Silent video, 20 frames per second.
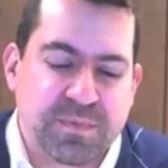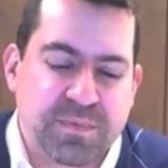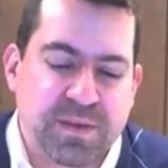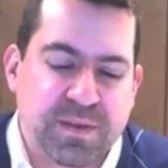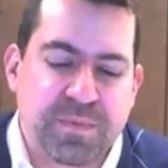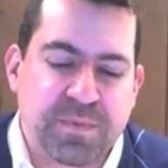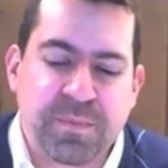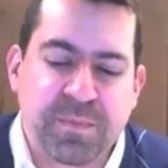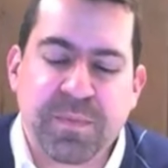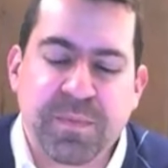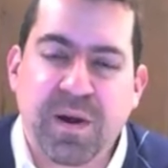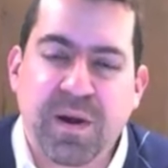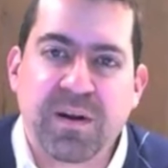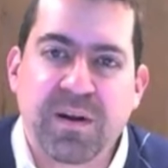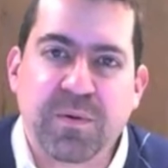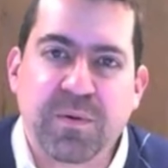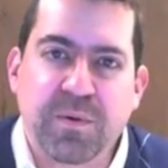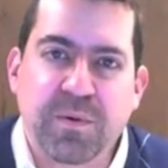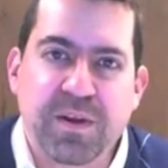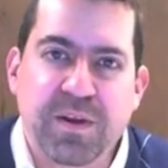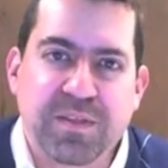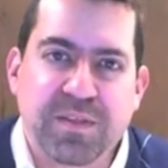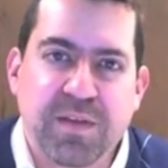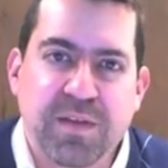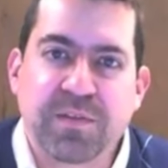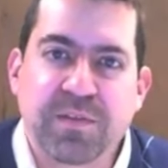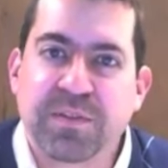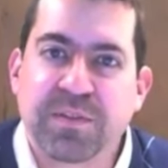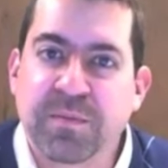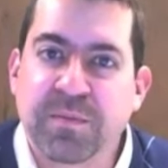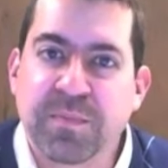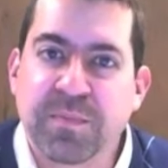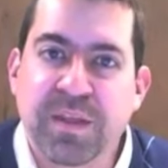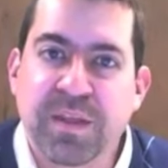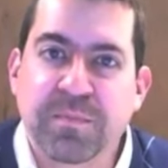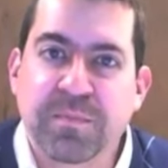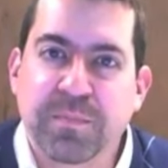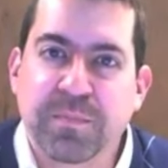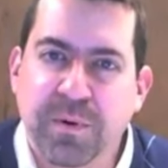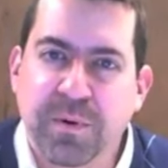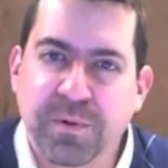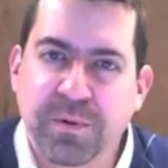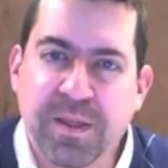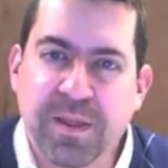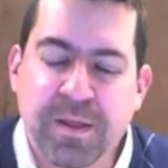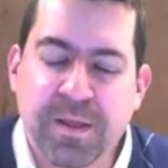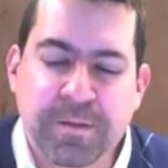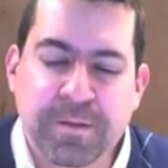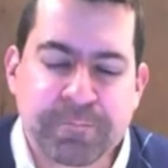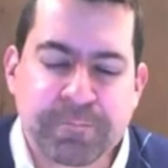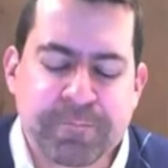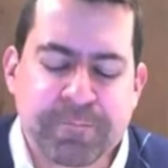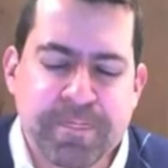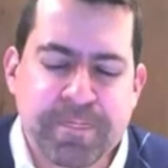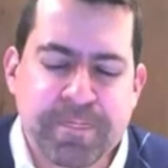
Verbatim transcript: get bombarded with everything being bullying.